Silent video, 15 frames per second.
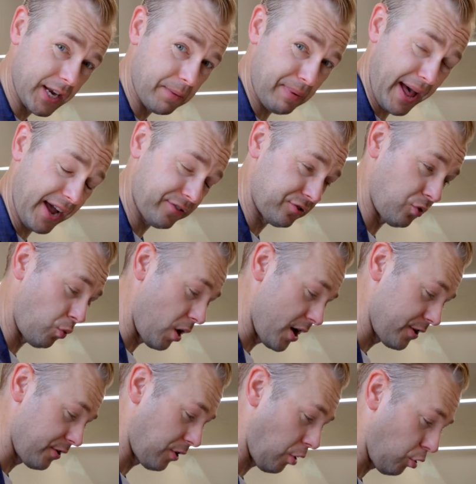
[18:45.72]
in the back, so while
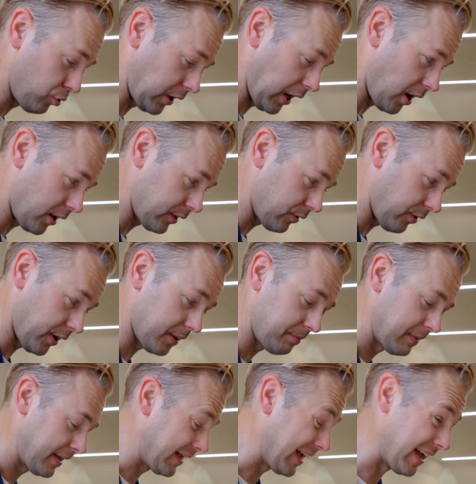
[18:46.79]
you're holding onto it,
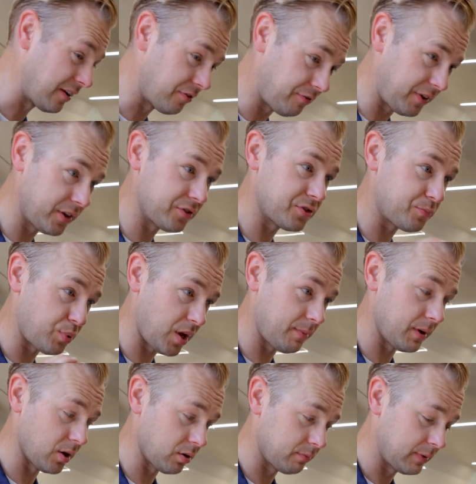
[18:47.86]
it feels
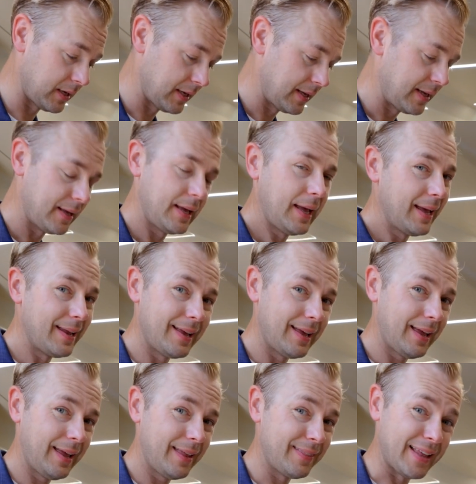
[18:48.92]
premium.
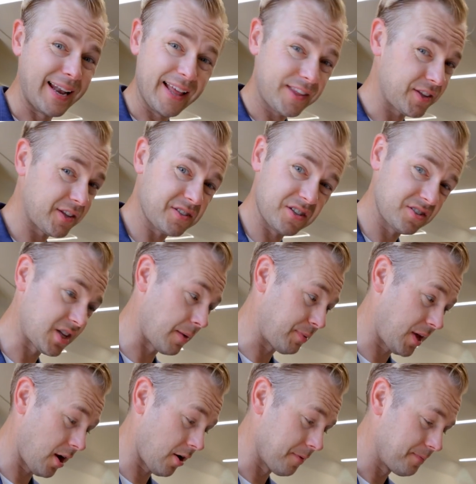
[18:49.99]
The leather doesn't stop
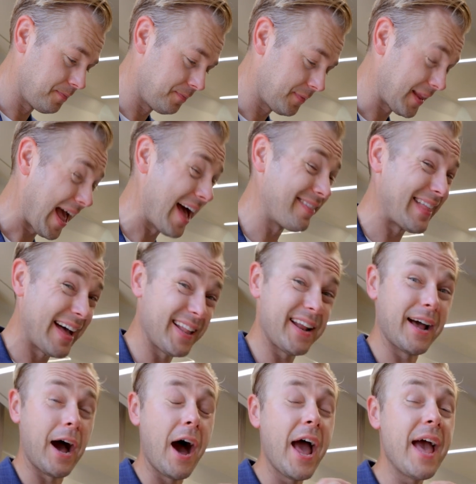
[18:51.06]
here. And that
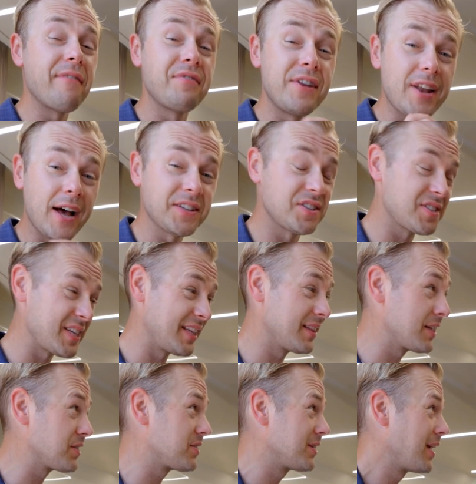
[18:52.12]
I have not seen
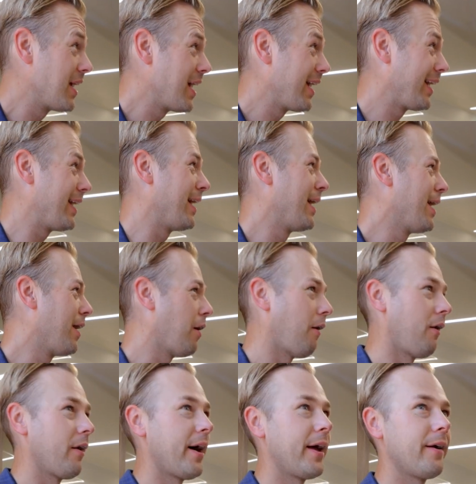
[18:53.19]
this
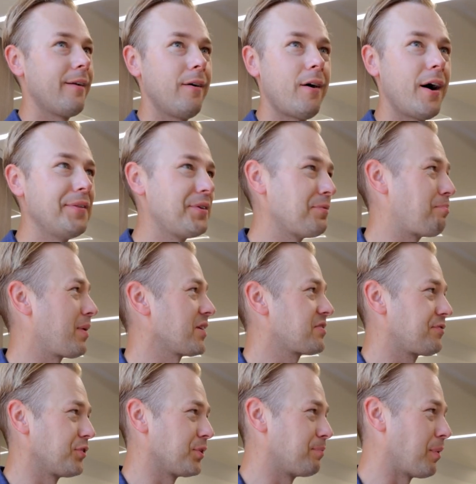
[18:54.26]
on, I don't know, 100+
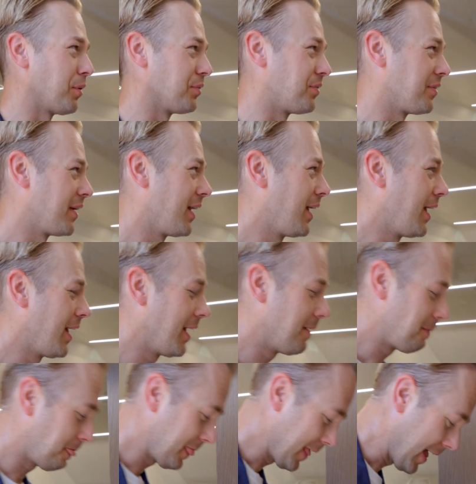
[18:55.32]
foot boats.
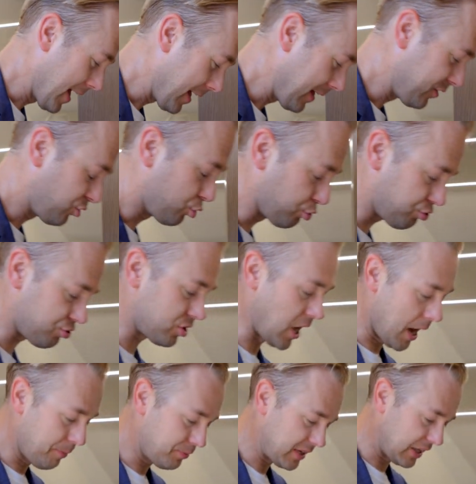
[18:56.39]
To
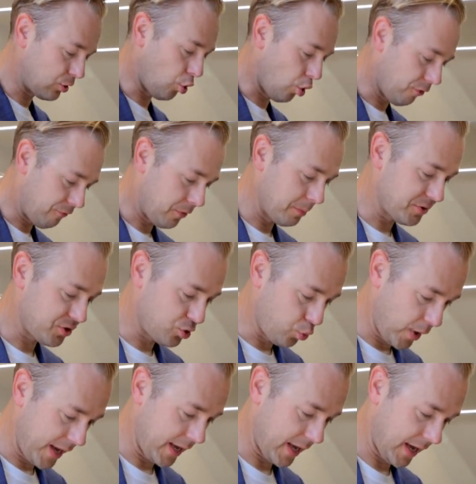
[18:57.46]
stop the door from
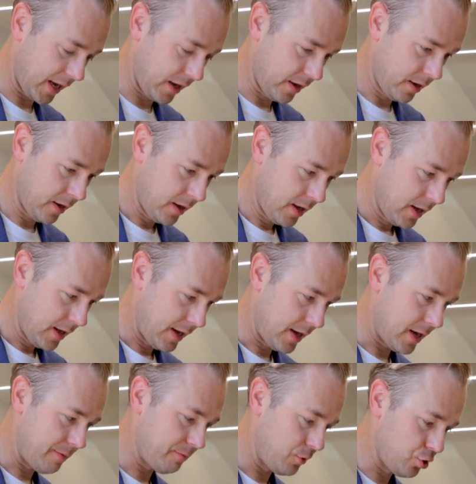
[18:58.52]
swinging,
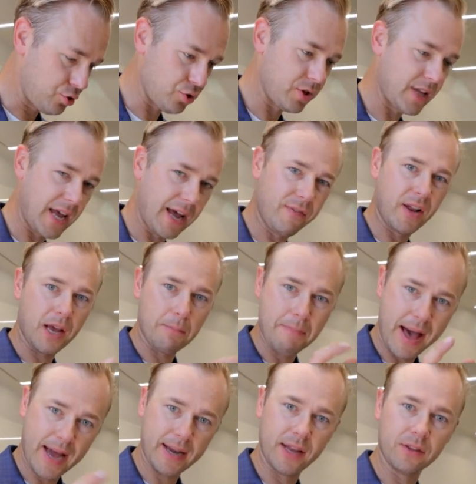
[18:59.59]
usually they have like a
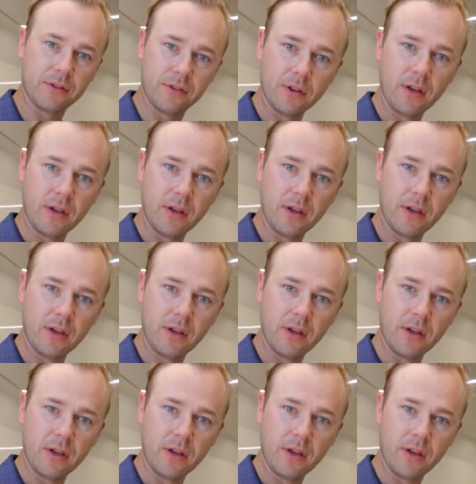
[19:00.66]
magnet